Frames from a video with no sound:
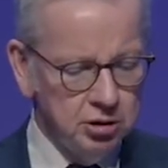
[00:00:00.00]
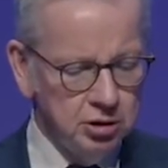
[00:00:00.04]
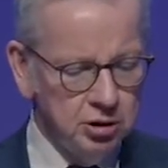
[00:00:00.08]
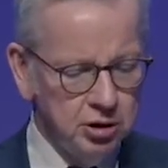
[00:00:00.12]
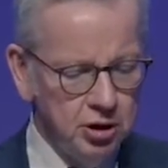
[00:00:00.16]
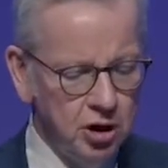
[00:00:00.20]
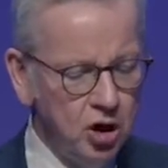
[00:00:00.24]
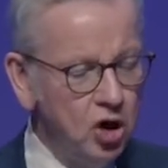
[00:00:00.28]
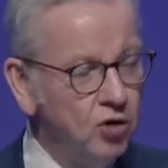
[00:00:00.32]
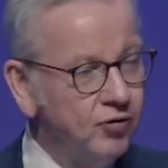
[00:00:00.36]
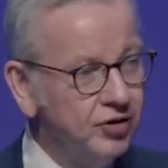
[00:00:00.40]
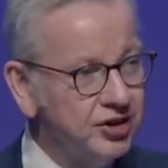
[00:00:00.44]

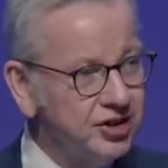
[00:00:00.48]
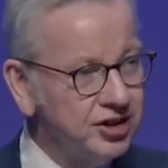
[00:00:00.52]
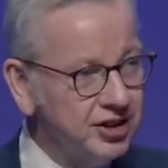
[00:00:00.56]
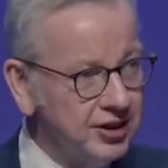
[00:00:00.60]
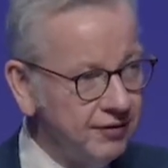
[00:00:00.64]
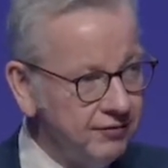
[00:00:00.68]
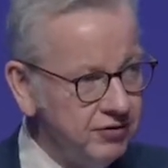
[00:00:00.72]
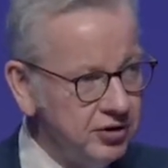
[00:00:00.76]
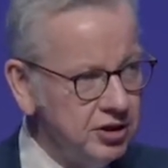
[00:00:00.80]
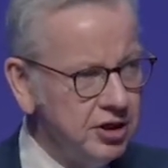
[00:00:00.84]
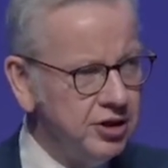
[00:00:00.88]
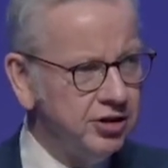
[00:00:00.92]
Over
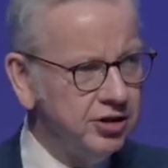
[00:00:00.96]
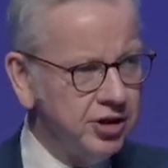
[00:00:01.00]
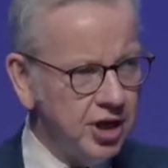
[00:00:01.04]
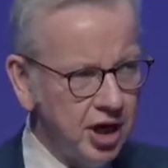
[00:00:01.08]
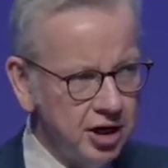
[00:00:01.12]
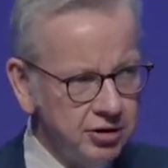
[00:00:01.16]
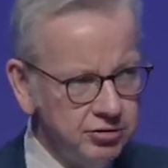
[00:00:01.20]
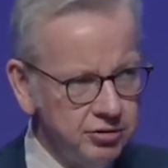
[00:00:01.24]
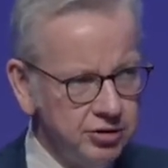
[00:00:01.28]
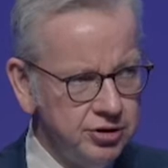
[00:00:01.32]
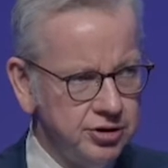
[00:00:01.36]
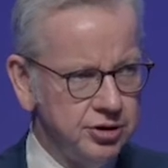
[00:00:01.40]

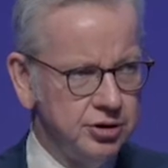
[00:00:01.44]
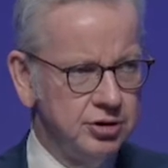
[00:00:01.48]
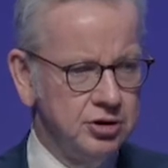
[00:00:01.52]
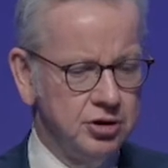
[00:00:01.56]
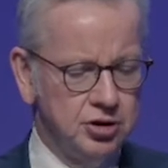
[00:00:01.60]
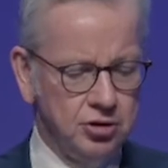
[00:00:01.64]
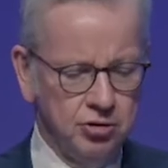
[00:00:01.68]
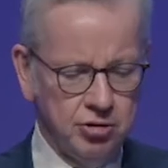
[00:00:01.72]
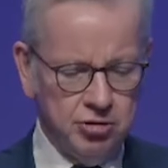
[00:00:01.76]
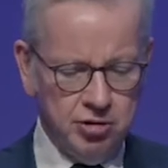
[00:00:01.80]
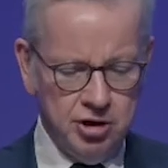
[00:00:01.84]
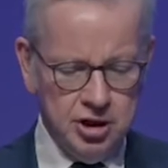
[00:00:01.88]
70,000
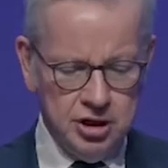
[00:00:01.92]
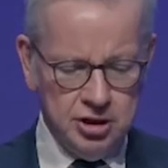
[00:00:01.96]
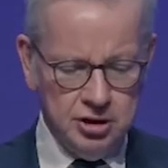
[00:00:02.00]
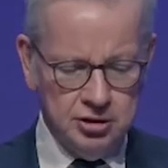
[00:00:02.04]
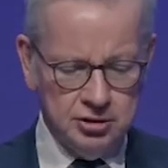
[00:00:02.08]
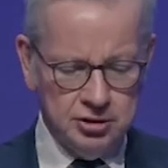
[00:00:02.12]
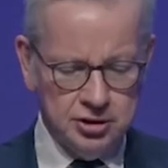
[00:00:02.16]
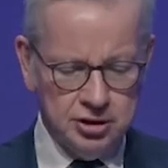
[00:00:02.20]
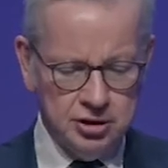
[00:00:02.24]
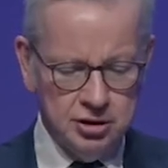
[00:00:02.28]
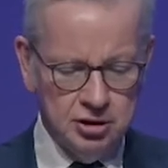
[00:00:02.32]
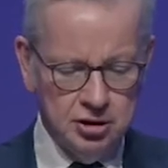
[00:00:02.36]
Ukrainians,